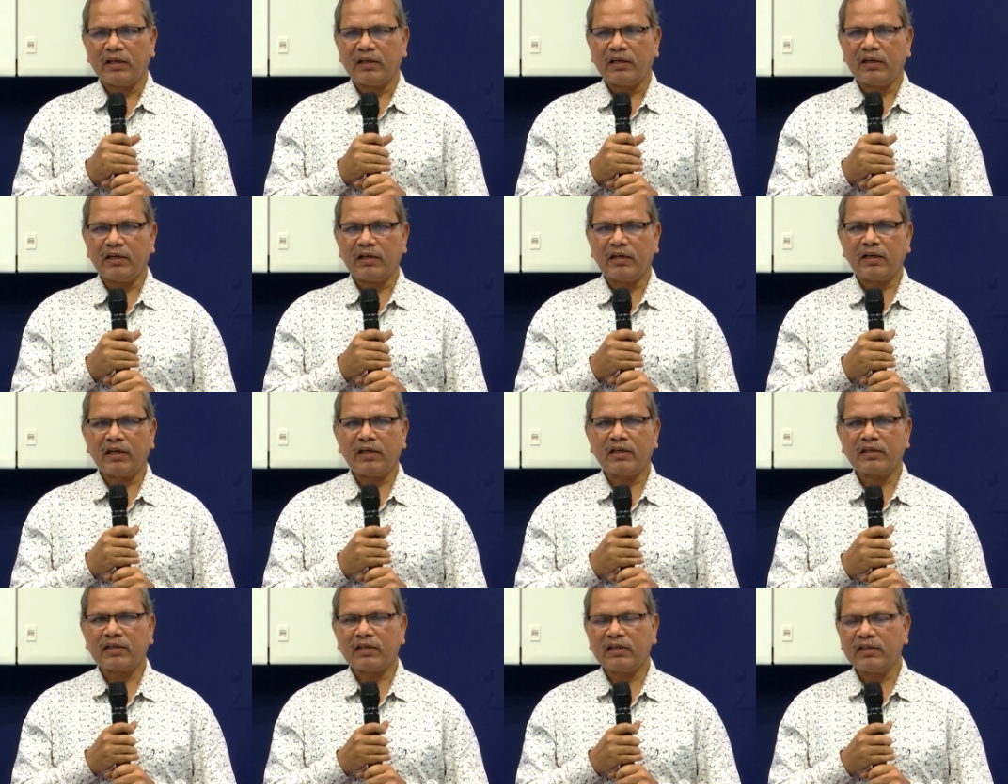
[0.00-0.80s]

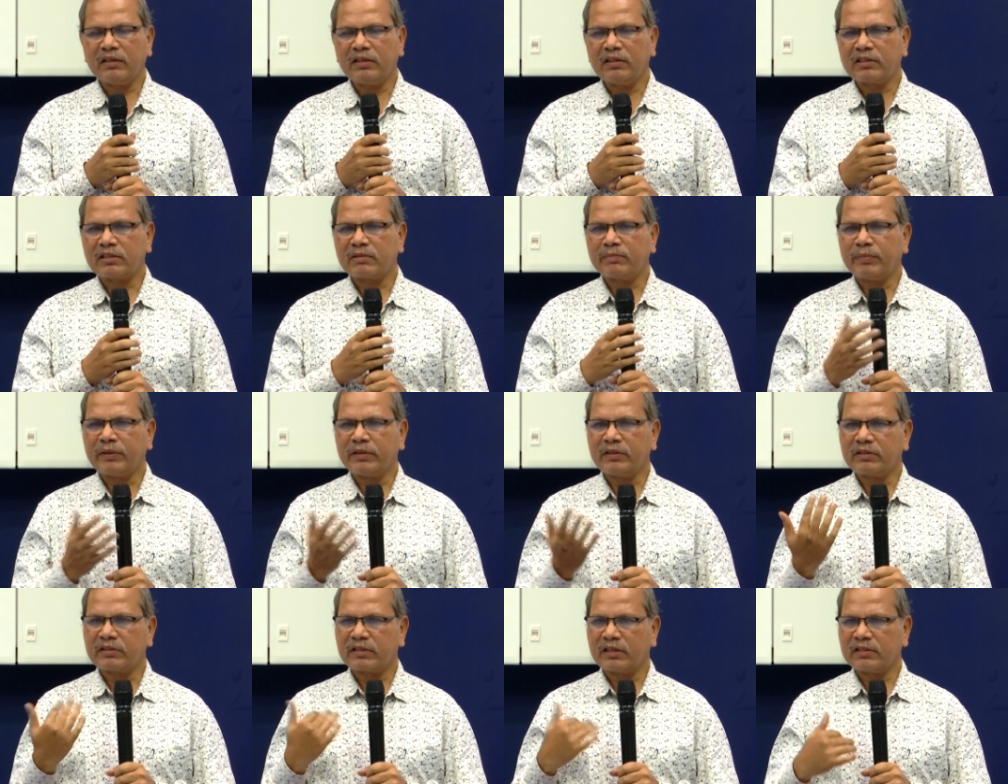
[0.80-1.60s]
indirectly it
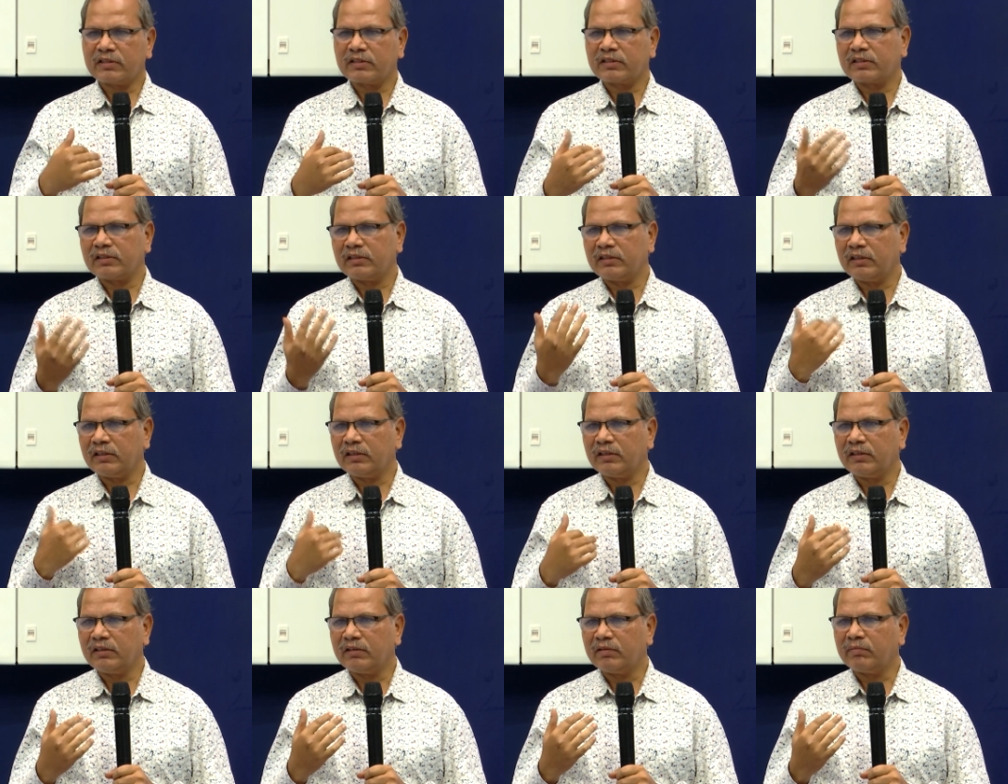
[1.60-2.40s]
brings us
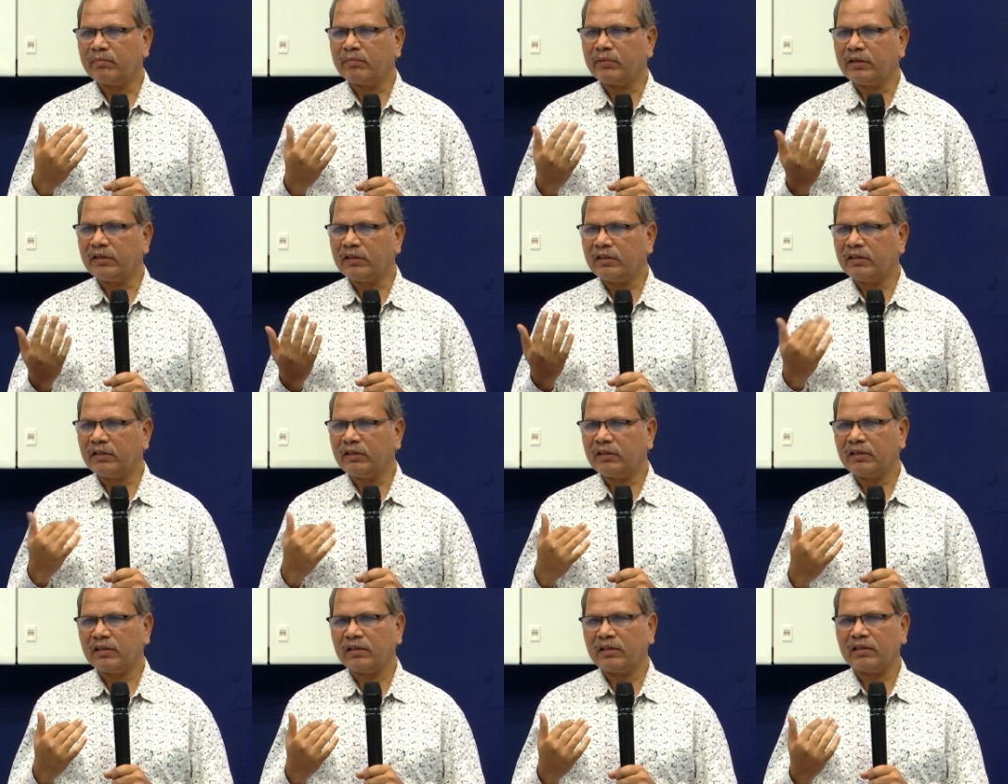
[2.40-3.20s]
the
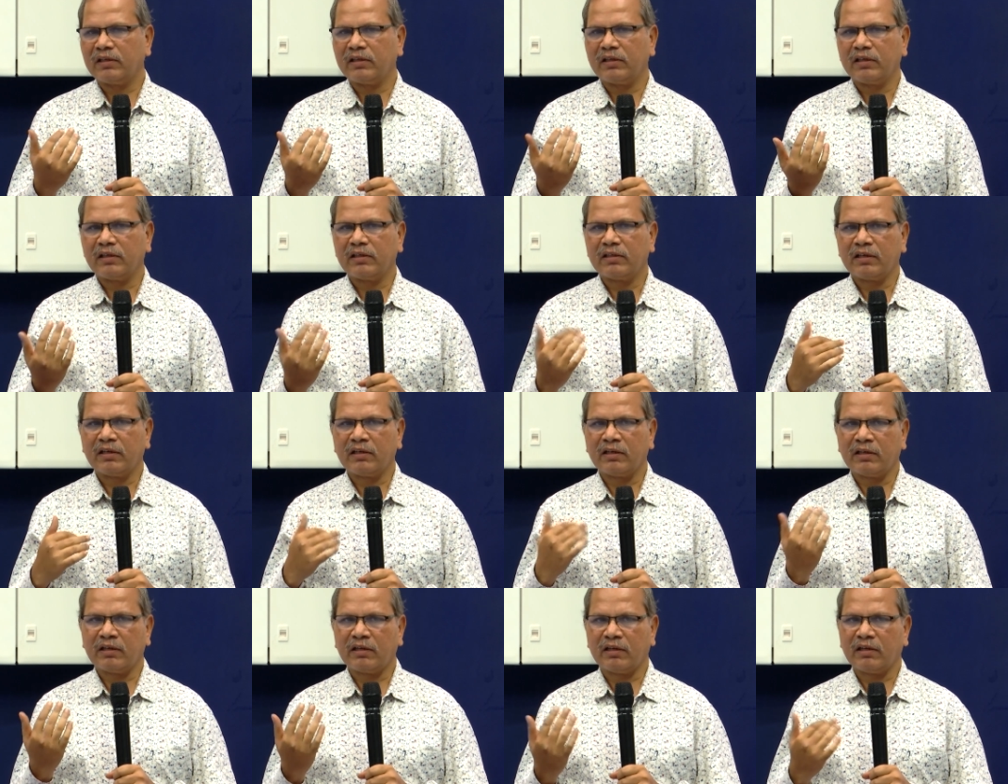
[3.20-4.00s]
many
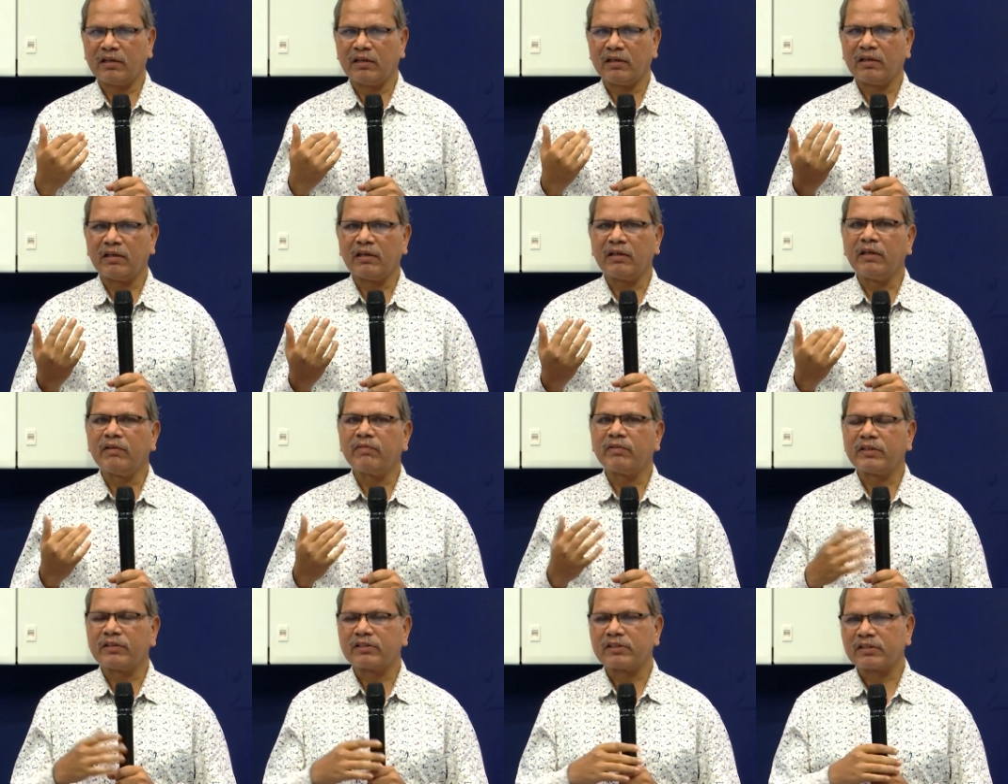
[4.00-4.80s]

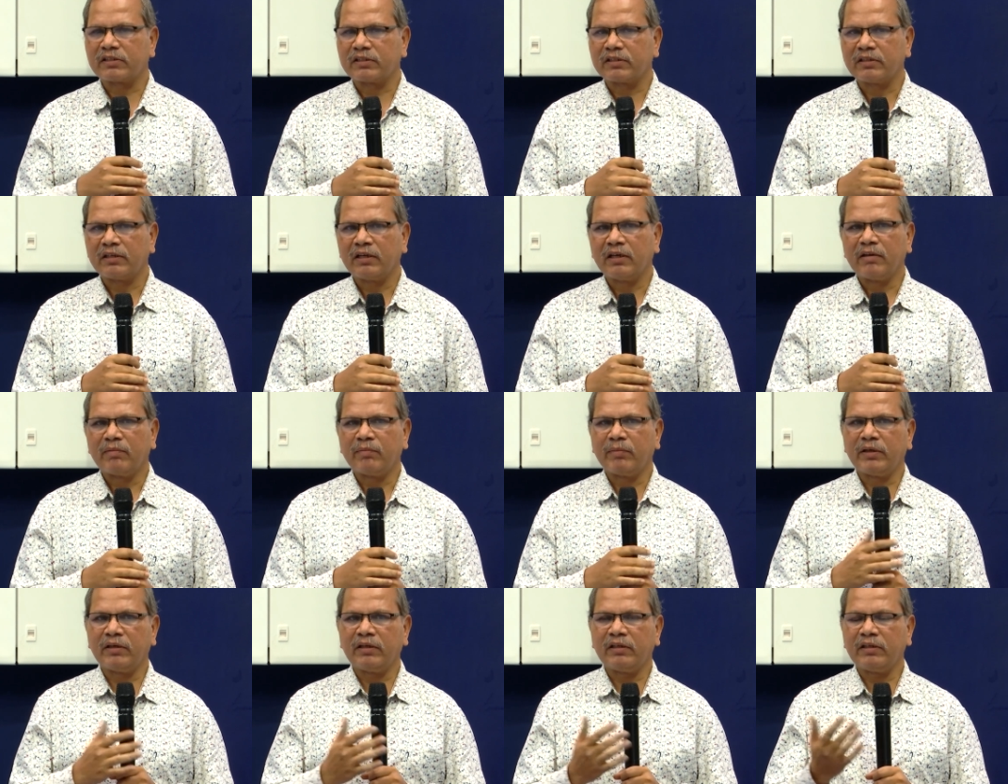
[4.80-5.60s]
events,
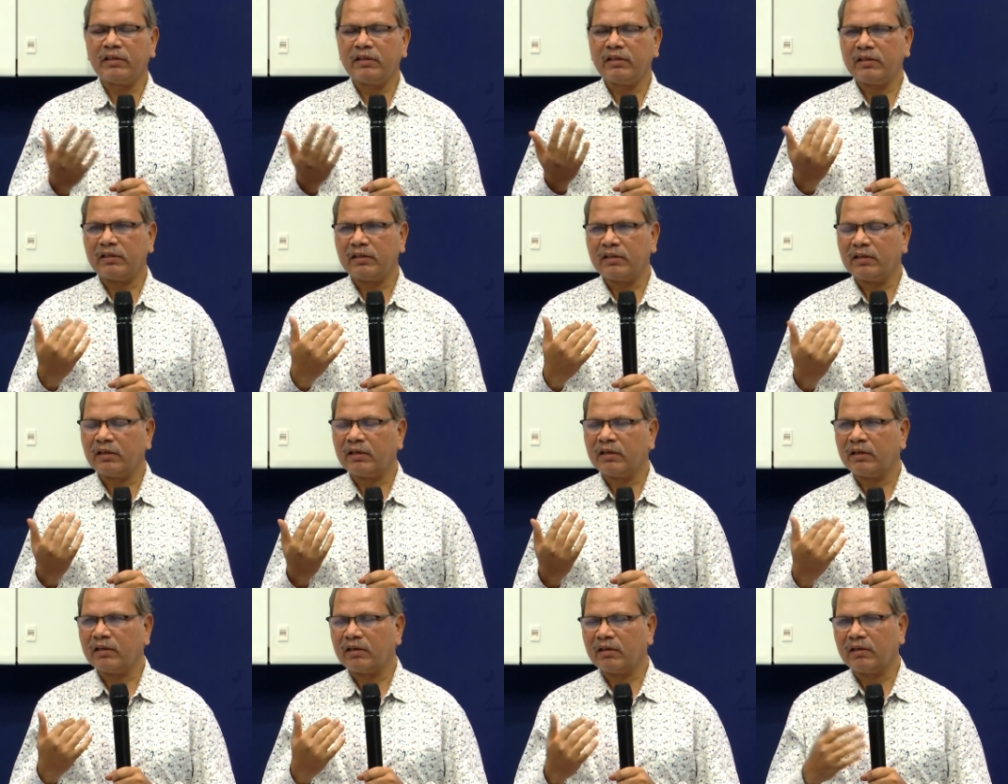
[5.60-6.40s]

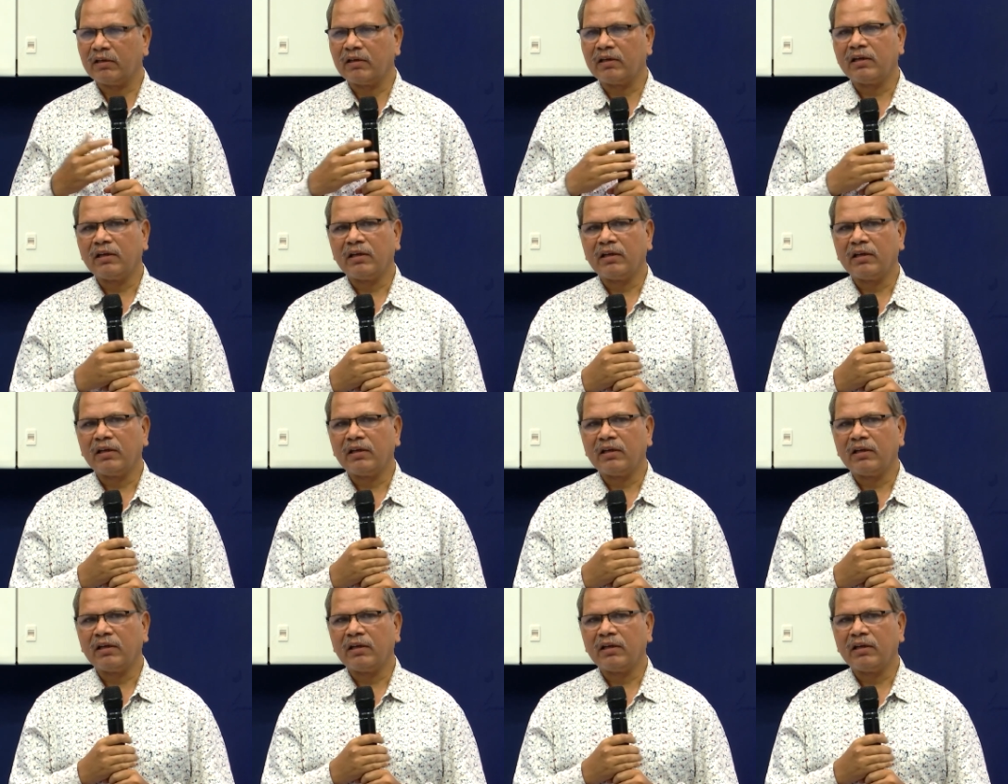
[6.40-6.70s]
many